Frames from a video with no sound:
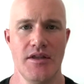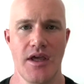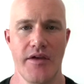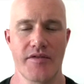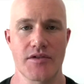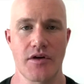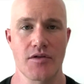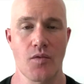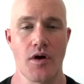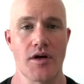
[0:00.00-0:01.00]
They've started
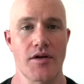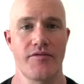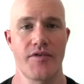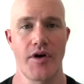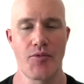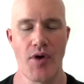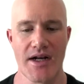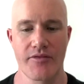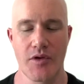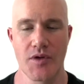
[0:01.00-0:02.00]
to work very
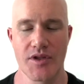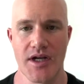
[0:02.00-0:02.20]
proactively with